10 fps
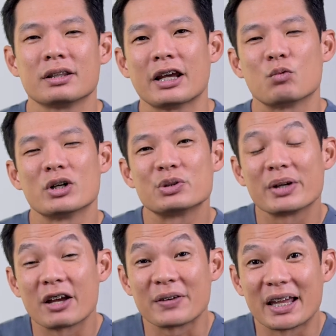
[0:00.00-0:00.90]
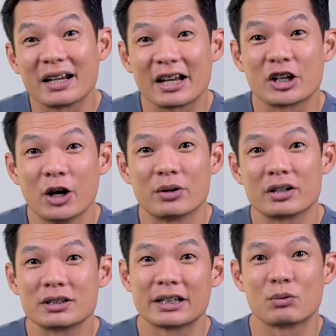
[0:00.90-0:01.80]
That once we have AI
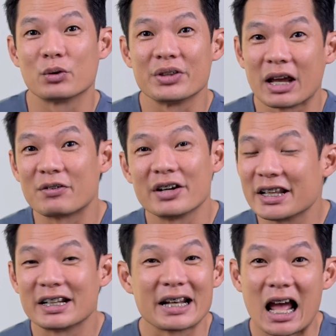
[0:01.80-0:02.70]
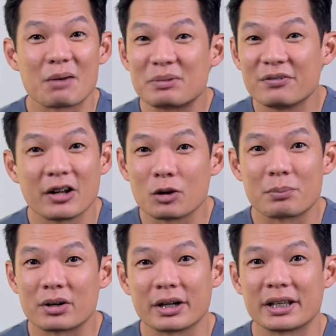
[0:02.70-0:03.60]
coders that will never need an app
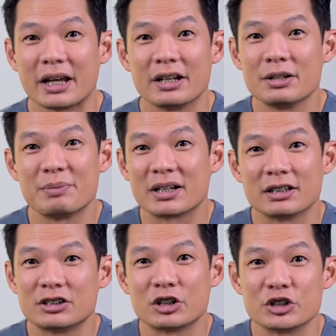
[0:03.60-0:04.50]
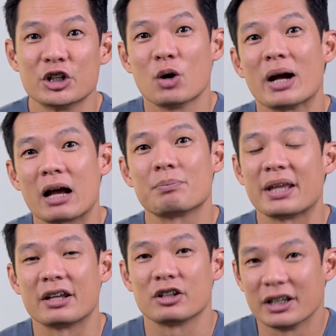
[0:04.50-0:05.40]
developer again because there's no app
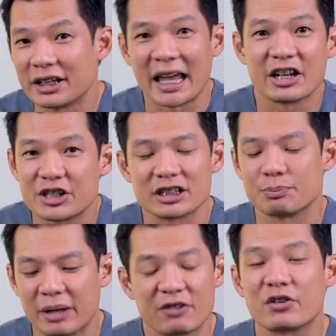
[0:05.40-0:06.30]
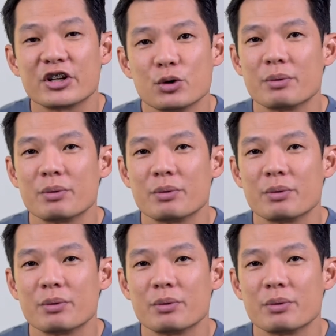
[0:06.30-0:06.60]
that it can't just make for you